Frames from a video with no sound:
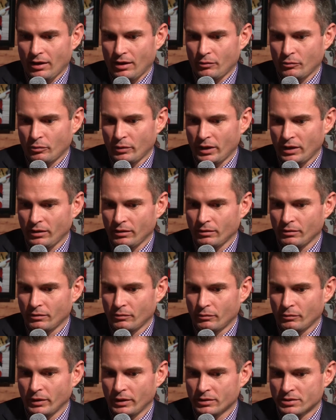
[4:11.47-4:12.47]
we
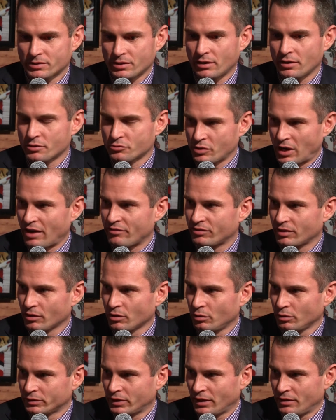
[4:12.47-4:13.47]
we started drafting
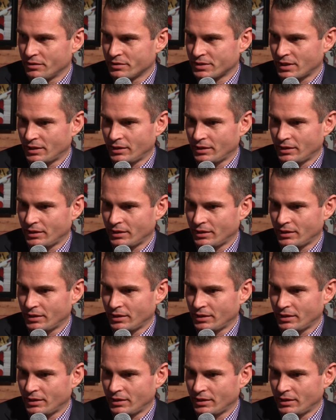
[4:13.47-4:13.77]
goaltenders,